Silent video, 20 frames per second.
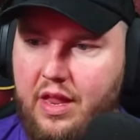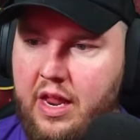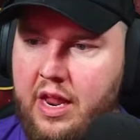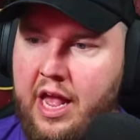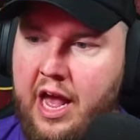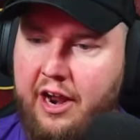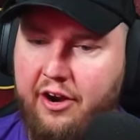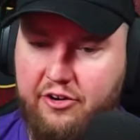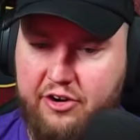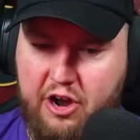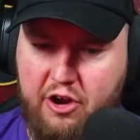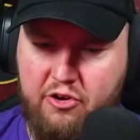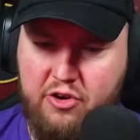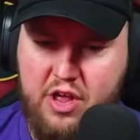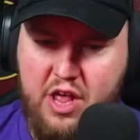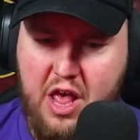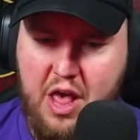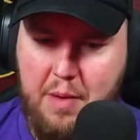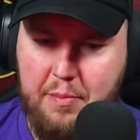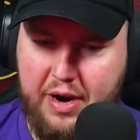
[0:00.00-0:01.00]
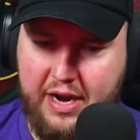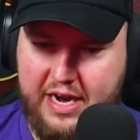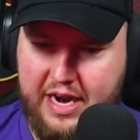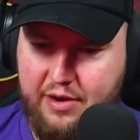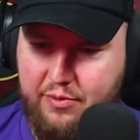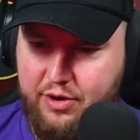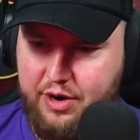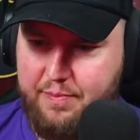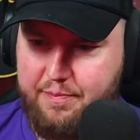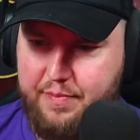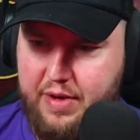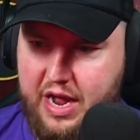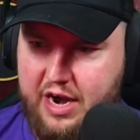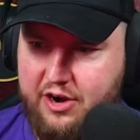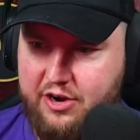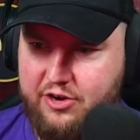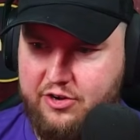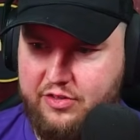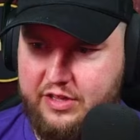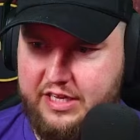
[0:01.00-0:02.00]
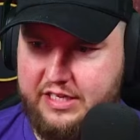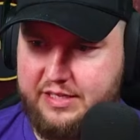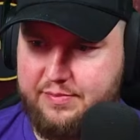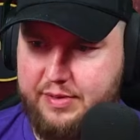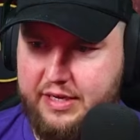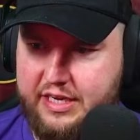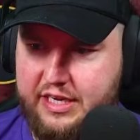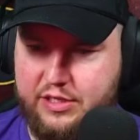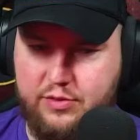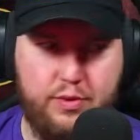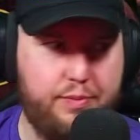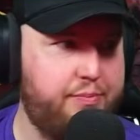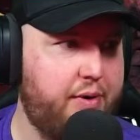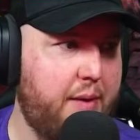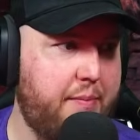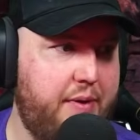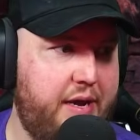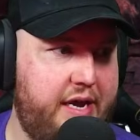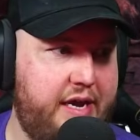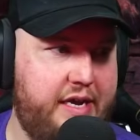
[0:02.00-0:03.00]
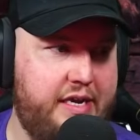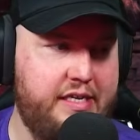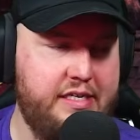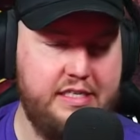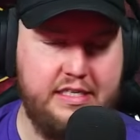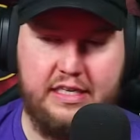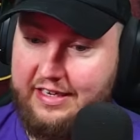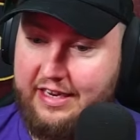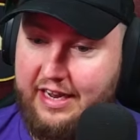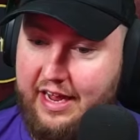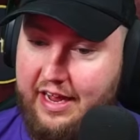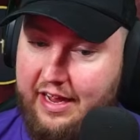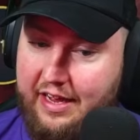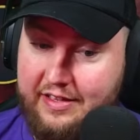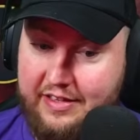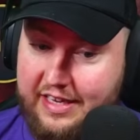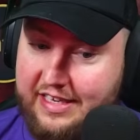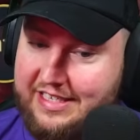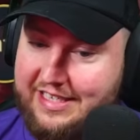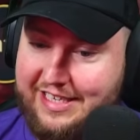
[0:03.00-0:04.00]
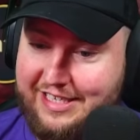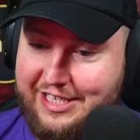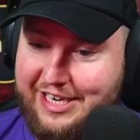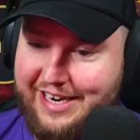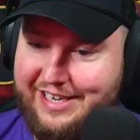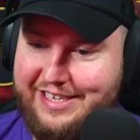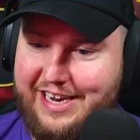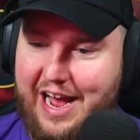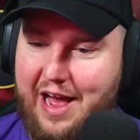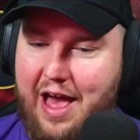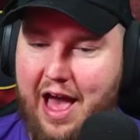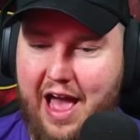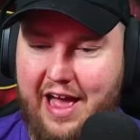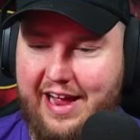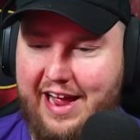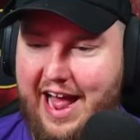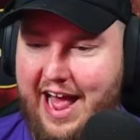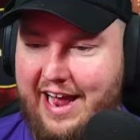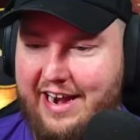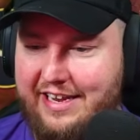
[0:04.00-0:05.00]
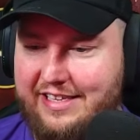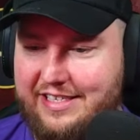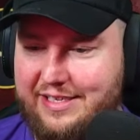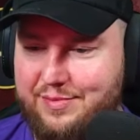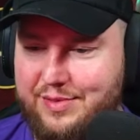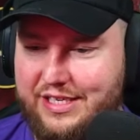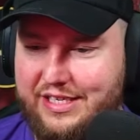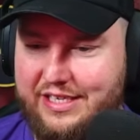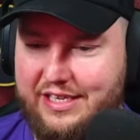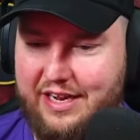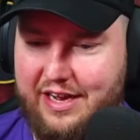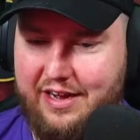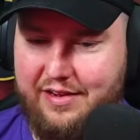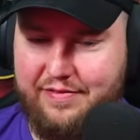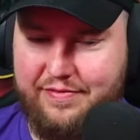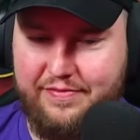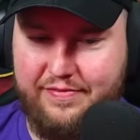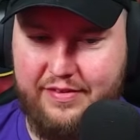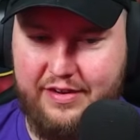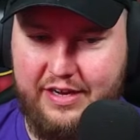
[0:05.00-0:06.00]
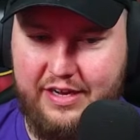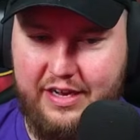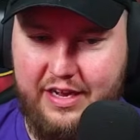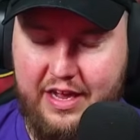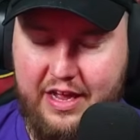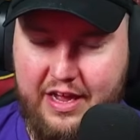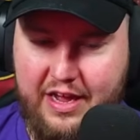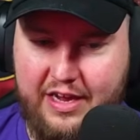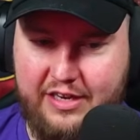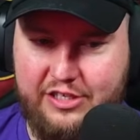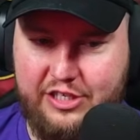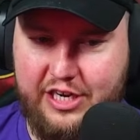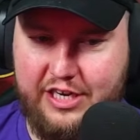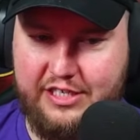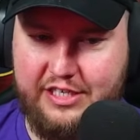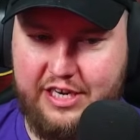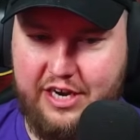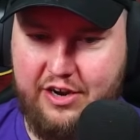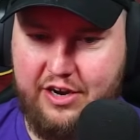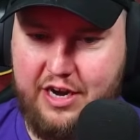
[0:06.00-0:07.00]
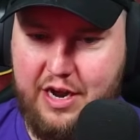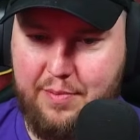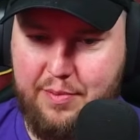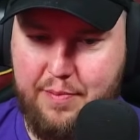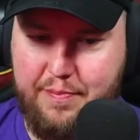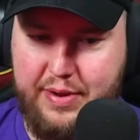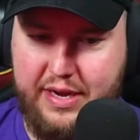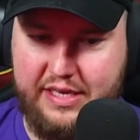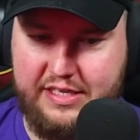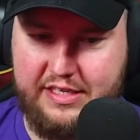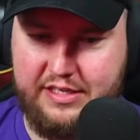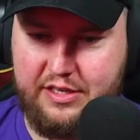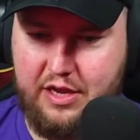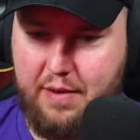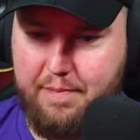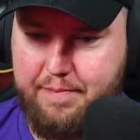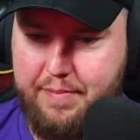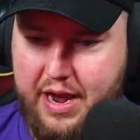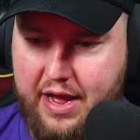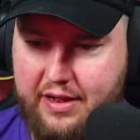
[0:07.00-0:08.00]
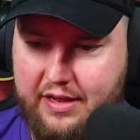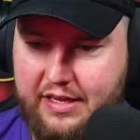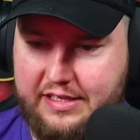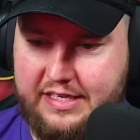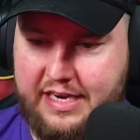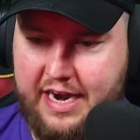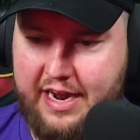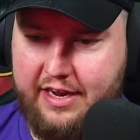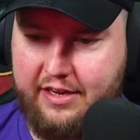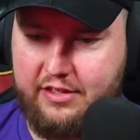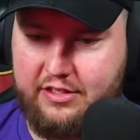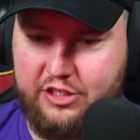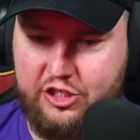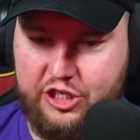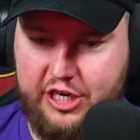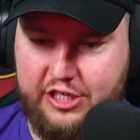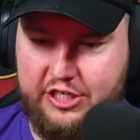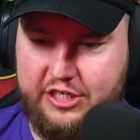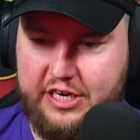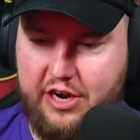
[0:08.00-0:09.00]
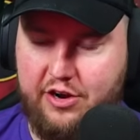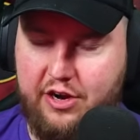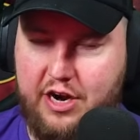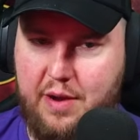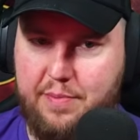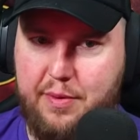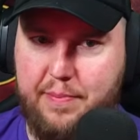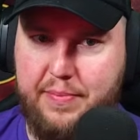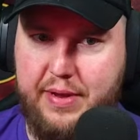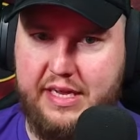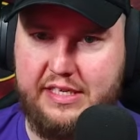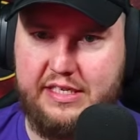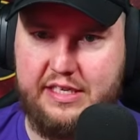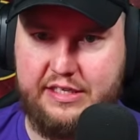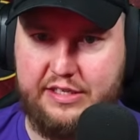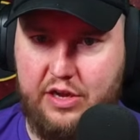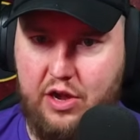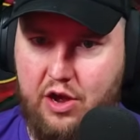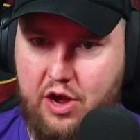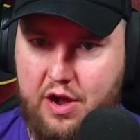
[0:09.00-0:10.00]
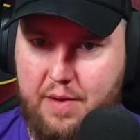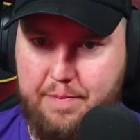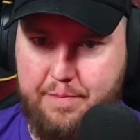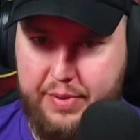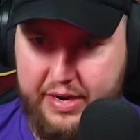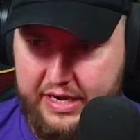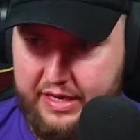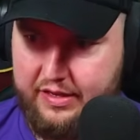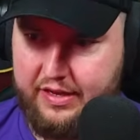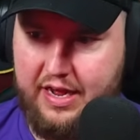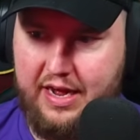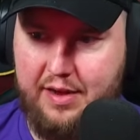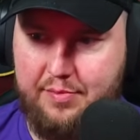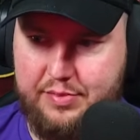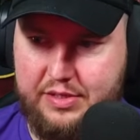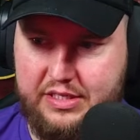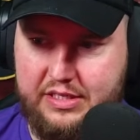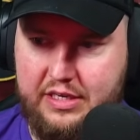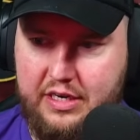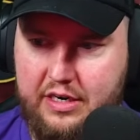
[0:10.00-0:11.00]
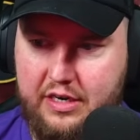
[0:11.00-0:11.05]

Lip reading: I don't know, but I kind of want to monitor this because we probably, unless the change, I added some stuff. I changed out a couple pieces on Palace, and I changed out a couple pieces on Pelops